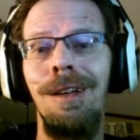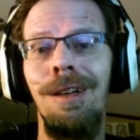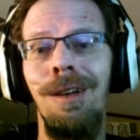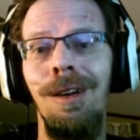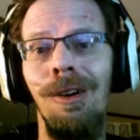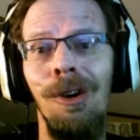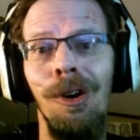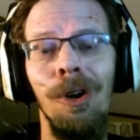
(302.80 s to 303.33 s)

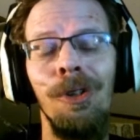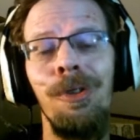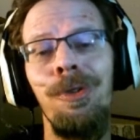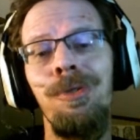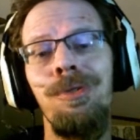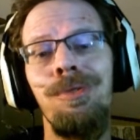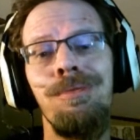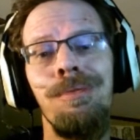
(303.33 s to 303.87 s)
all
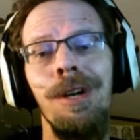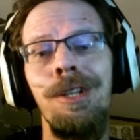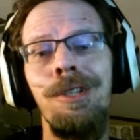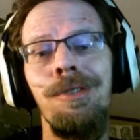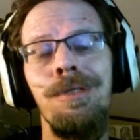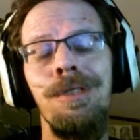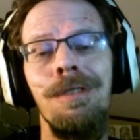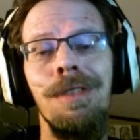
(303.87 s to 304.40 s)
those
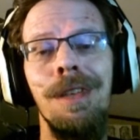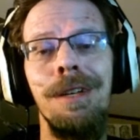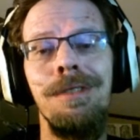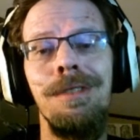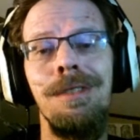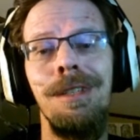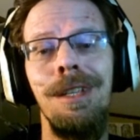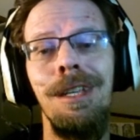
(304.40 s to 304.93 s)
hundreds of
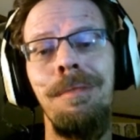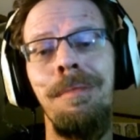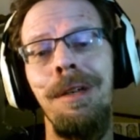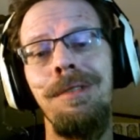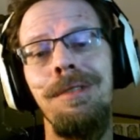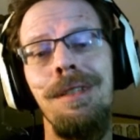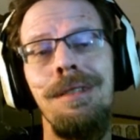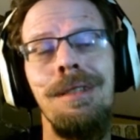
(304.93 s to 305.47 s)
thousands of
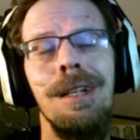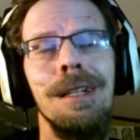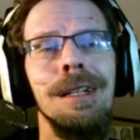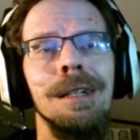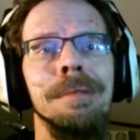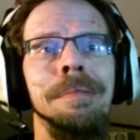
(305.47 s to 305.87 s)
emails that sign up.